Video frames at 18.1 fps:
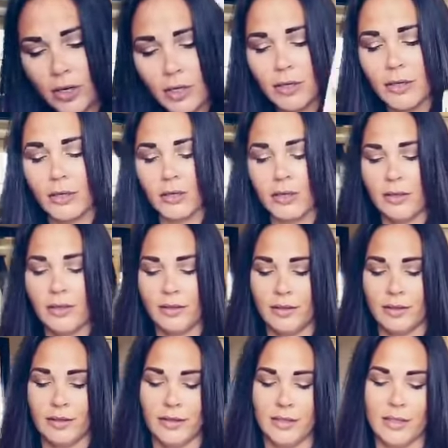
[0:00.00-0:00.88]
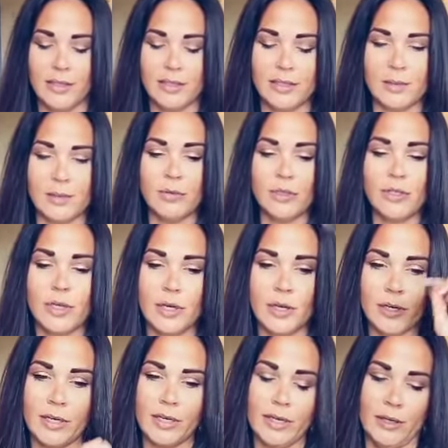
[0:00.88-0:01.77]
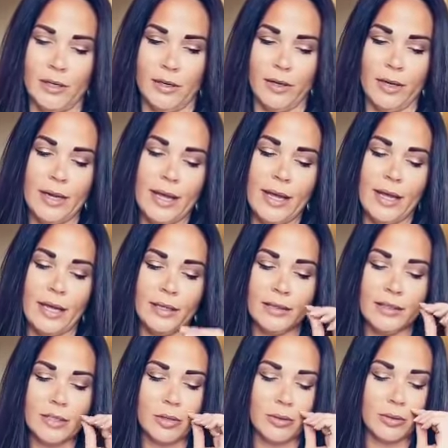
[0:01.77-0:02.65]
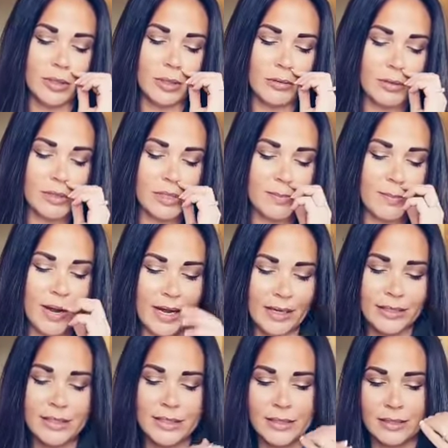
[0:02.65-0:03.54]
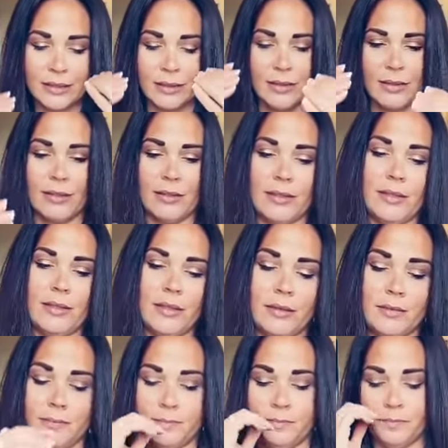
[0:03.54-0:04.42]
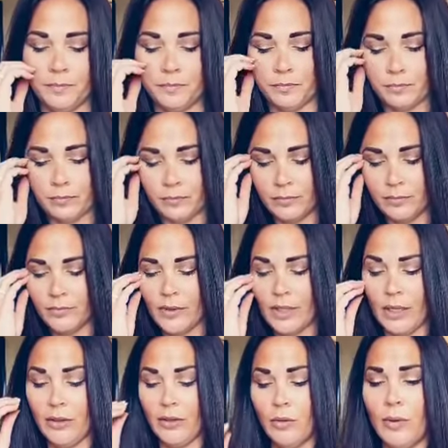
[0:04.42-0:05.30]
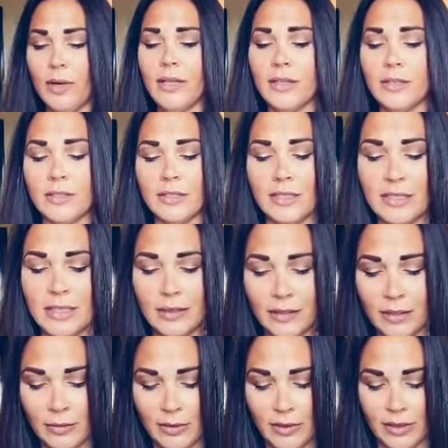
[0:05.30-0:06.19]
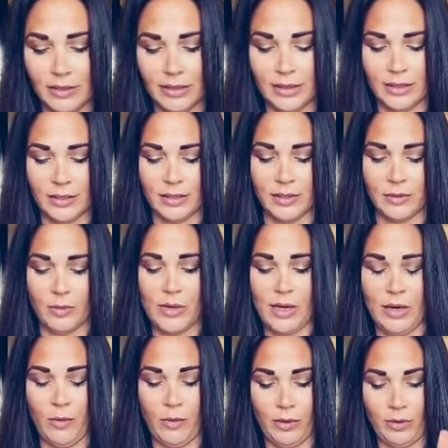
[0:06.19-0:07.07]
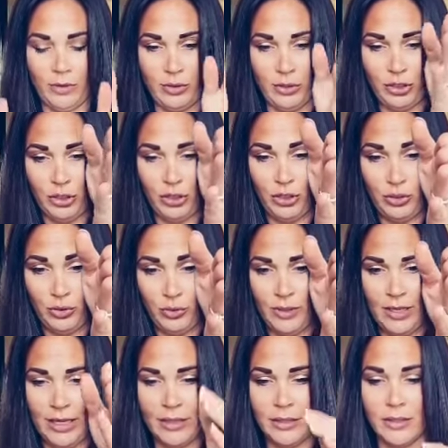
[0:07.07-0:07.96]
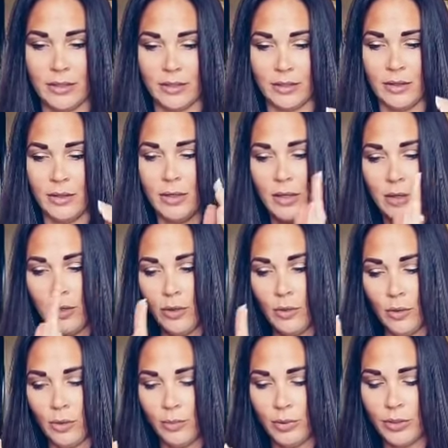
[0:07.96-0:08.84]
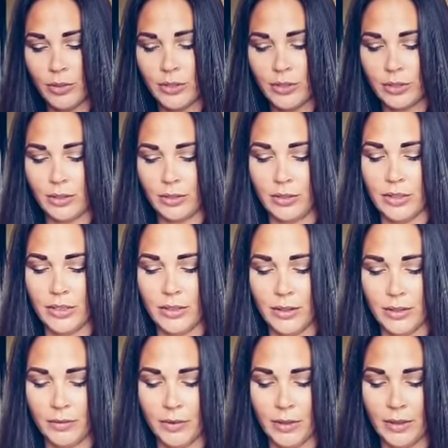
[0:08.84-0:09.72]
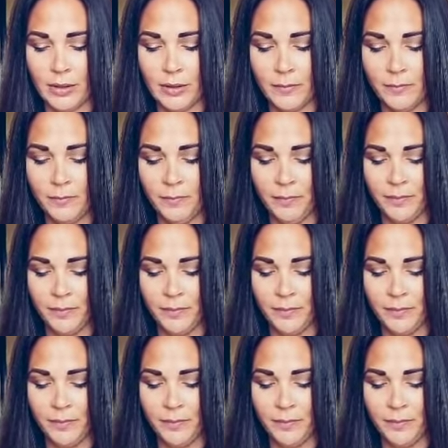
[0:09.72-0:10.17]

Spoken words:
hurt. Someone's hurt here. And so their response to this, the way they're dealing with this this week, whether it's you, Cancer, or the person you're dealing with,